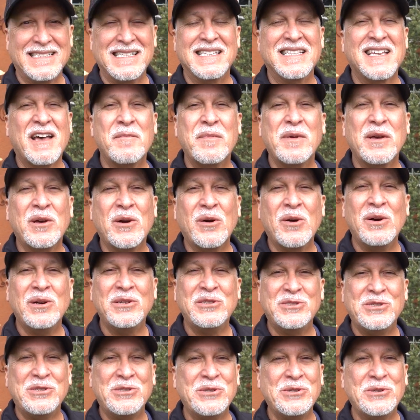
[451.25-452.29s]
since I've been
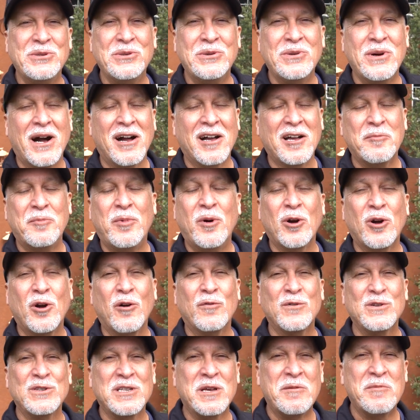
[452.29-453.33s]
going to Acapulco
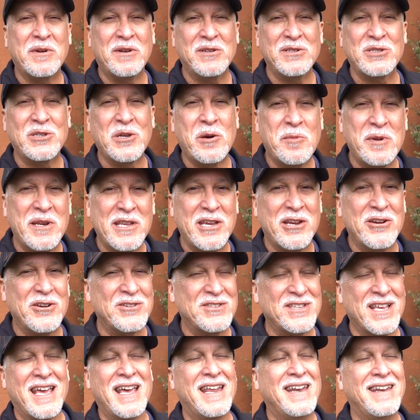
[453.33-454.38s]
for so, so many
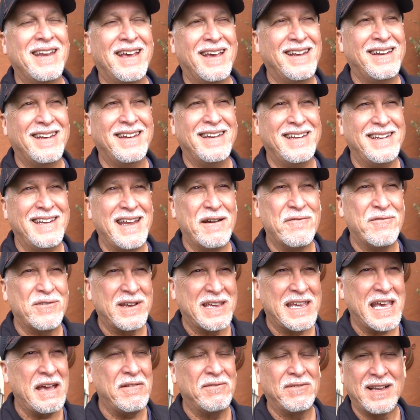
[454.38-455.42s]
years and never
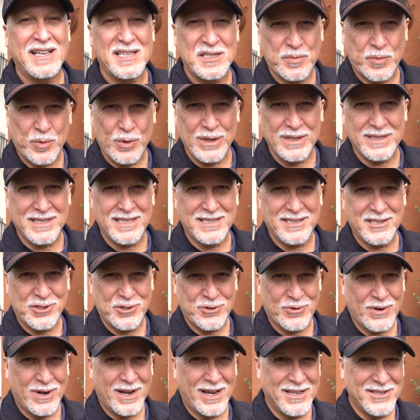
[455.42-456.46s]
gave Las Brisas a
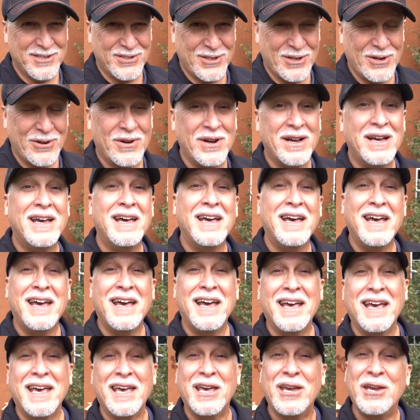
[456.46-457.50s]
try. So
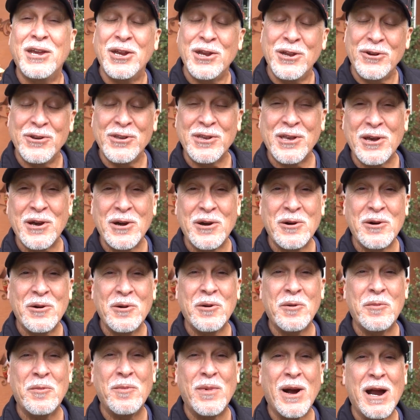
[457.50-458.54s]
here you
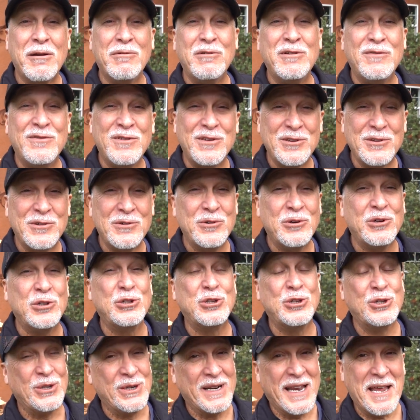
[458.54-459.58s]
go, my review,
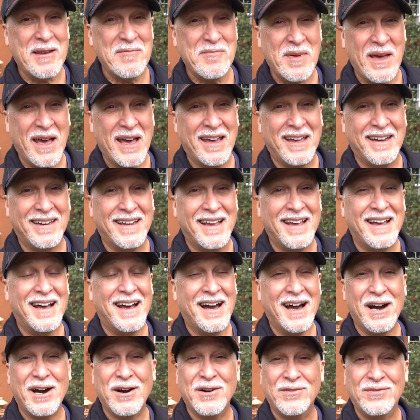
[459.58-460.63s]
good and bad,
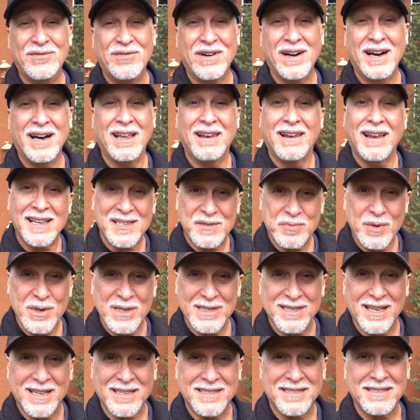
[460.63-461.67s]
of uh, Las
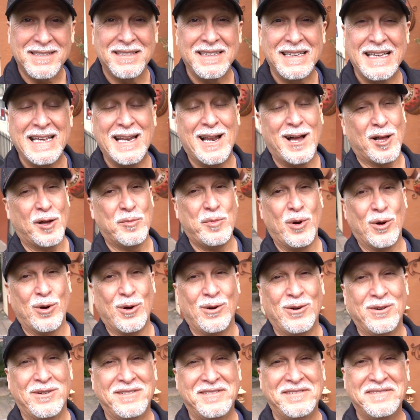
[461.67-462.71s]
Brisas in
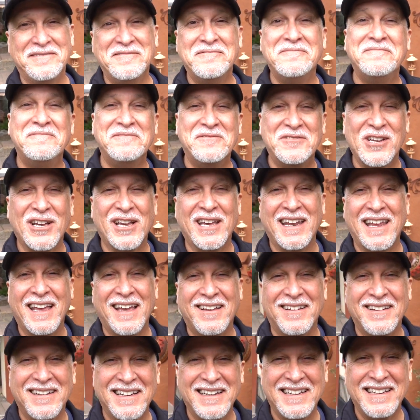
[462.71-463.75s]
Acapulco. Check it
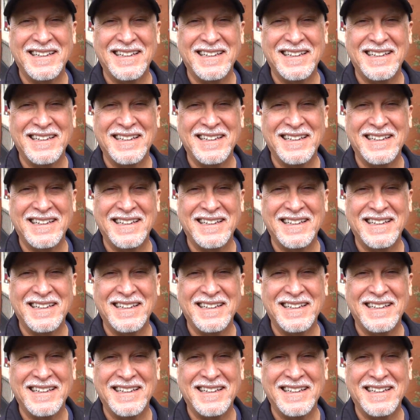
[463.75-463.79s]
out.